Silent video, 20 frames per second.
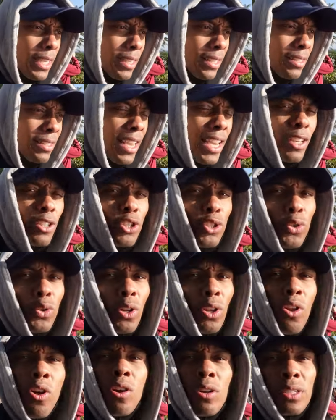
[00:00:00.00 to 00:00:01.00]
it takes you
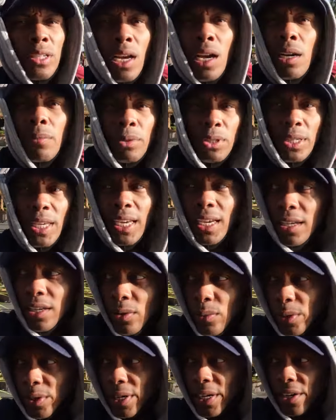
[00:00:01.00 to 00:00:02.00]
a long time to get
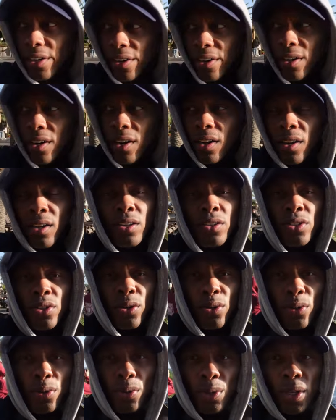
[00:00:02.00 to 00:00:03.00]
anywhere here.
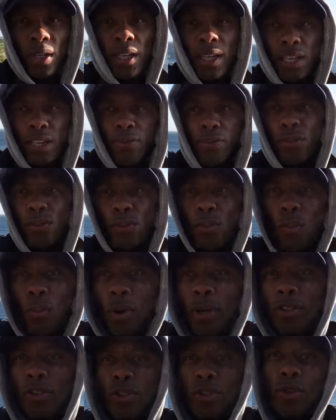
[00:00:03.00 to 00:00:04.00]
So if you
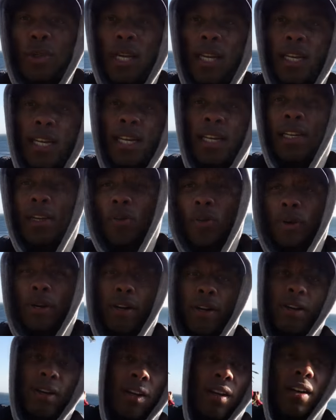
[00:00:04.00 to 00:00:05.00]
want to get
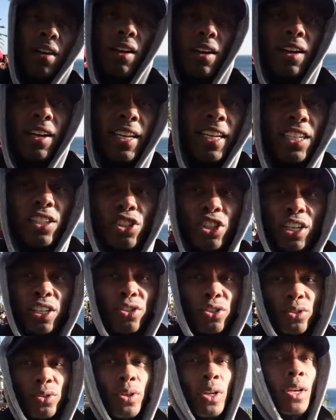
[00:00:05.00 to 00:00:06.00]
anywhere in
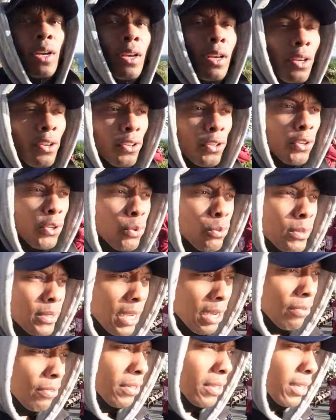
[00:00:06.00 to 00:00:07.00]
Jeju, you
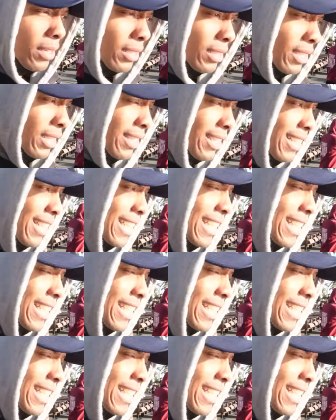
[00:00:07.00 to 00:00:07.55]
definitely